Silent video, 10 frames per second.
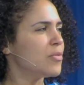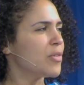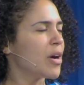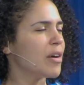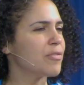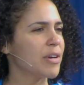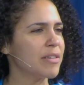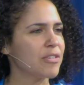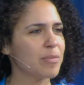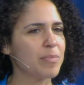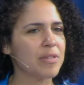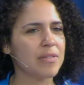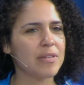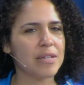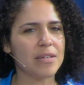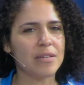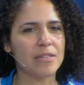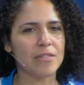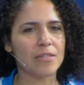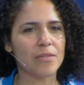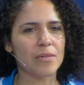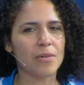for our friendships is